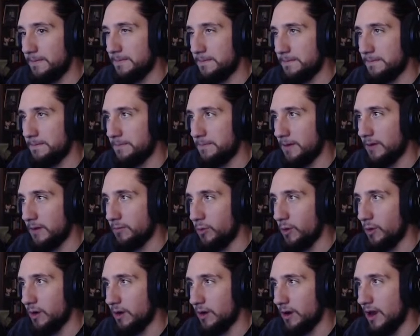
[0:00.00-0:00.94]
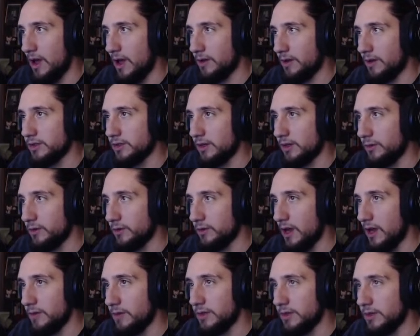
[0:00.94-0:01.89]
I pointed it out several
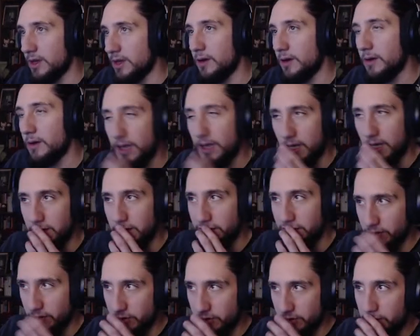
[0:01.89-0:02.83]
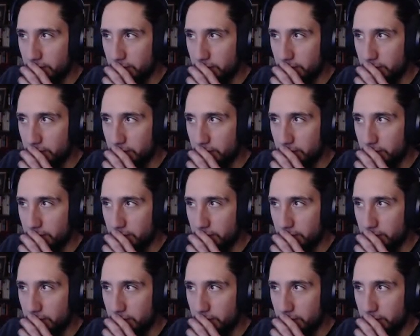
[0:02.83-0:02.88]
times now, and it's